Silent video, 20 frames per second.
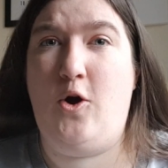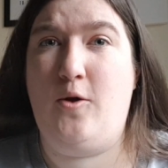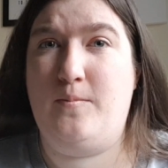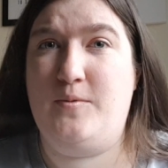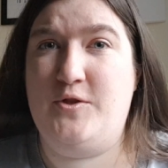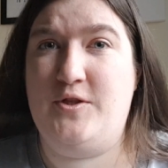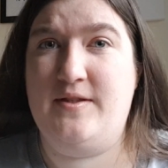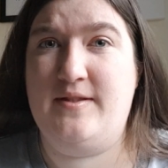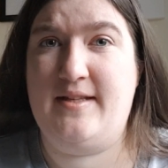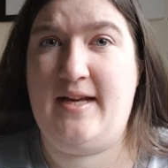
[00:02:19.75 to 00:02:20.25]

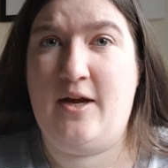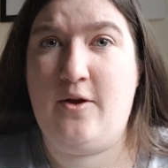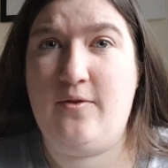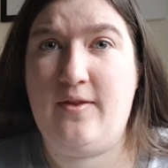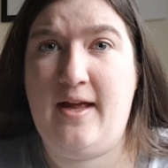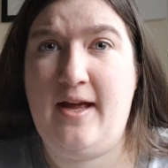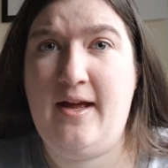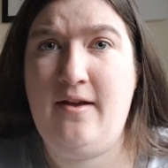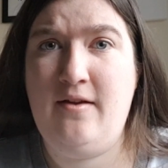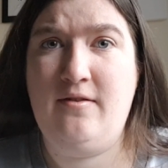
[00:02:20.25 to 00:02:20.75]
options out
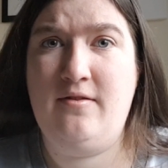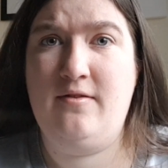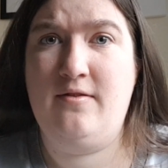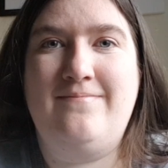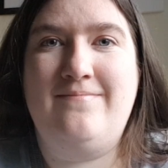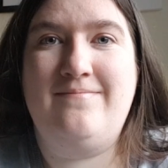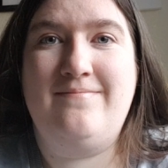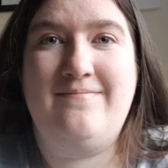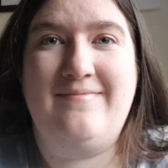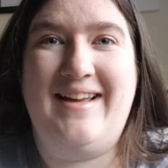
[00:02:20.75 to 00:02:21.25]
there.
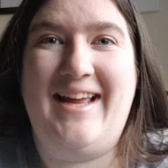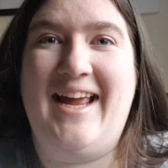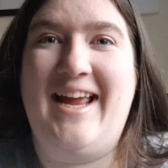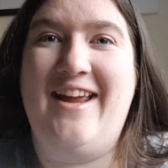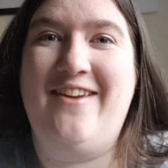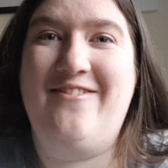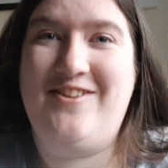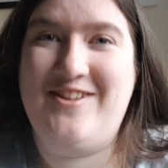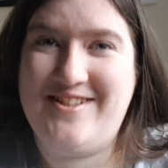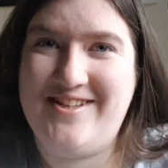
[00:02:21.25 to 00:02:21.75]

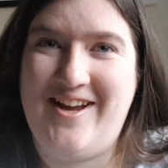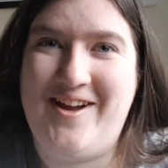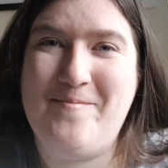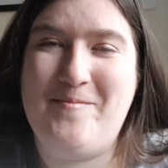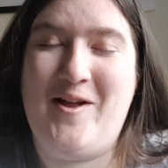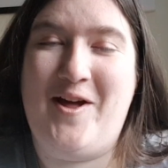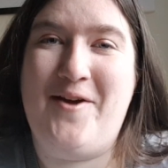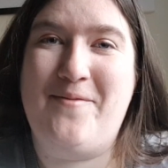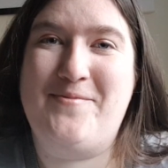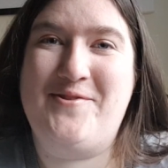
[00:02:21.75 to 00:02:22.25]
If you
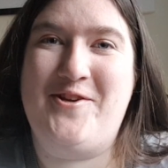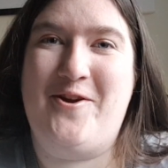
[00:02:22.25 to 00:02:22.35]
type LARP